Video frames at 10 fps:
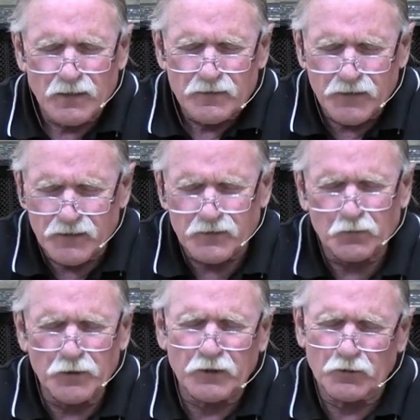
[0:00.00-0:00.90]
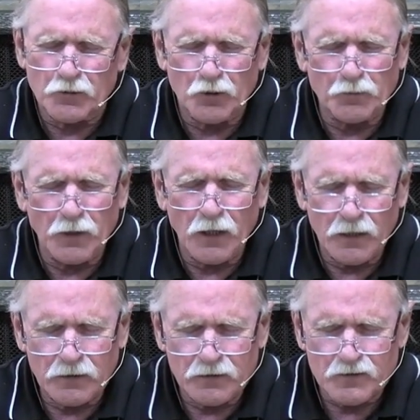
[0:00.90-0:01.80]
things that we can grow
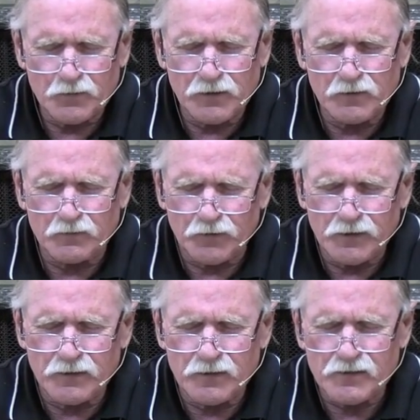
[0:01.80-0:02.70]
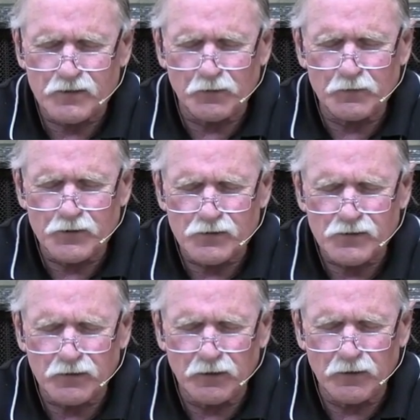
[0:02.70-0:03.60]
by as we read these scriptures
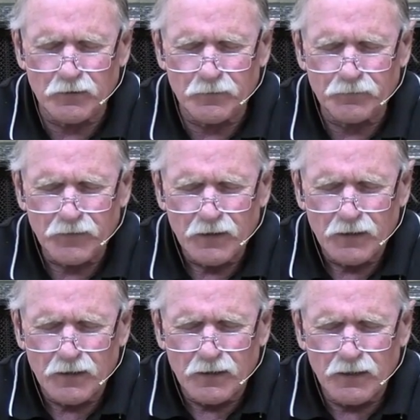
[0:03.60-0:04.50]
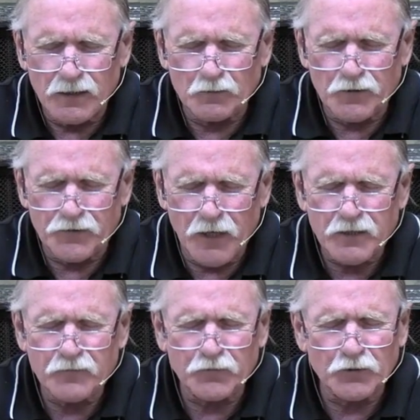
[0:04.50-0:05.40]
together. And we
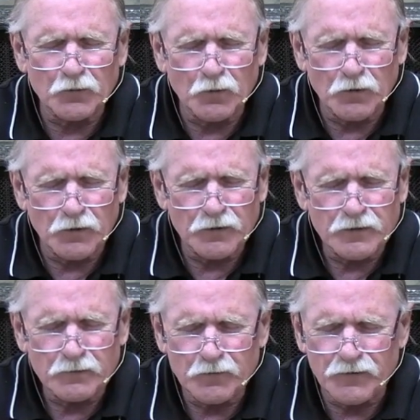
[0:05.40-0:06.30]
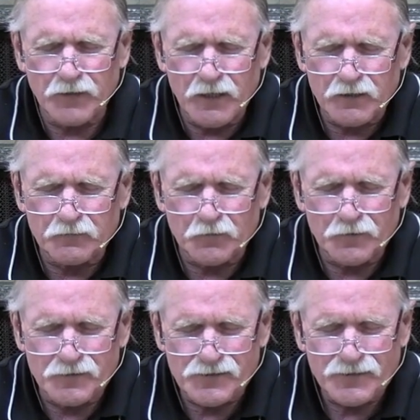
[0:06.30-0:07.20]
thank you for your word. We thank you for
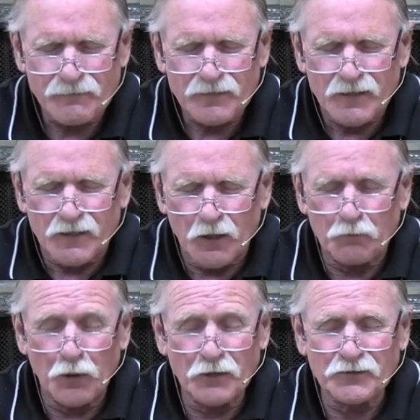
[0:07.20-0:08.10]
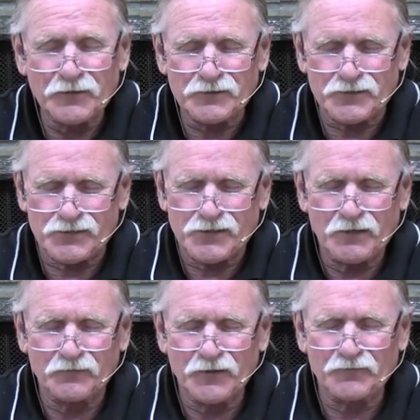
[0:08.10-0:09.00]
this abundance
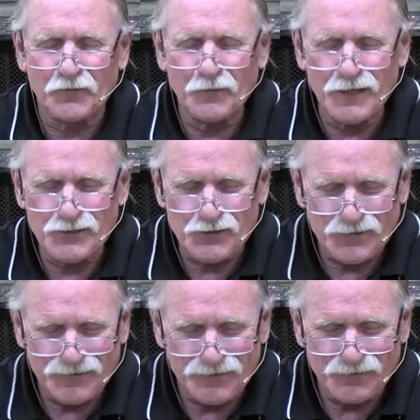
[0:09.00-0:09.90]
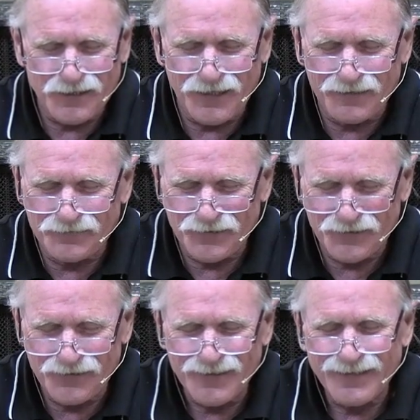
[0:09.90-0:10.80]
of information that we have
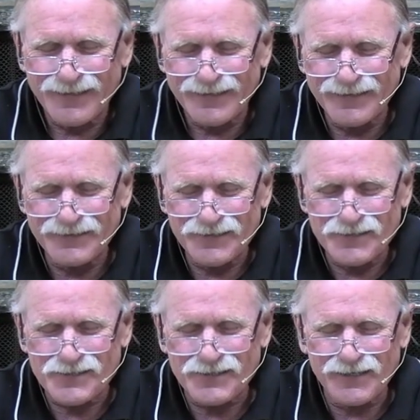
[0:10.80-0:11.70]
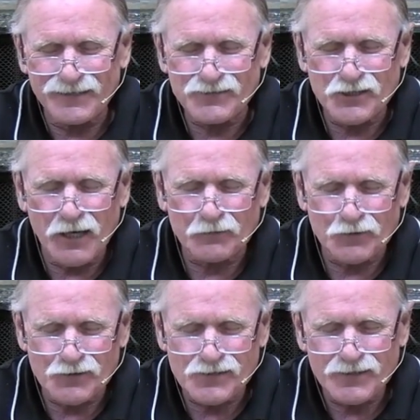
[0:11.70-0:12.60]
here in these
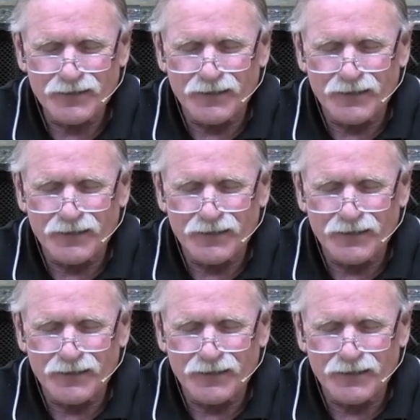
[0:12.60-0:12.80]
chapters.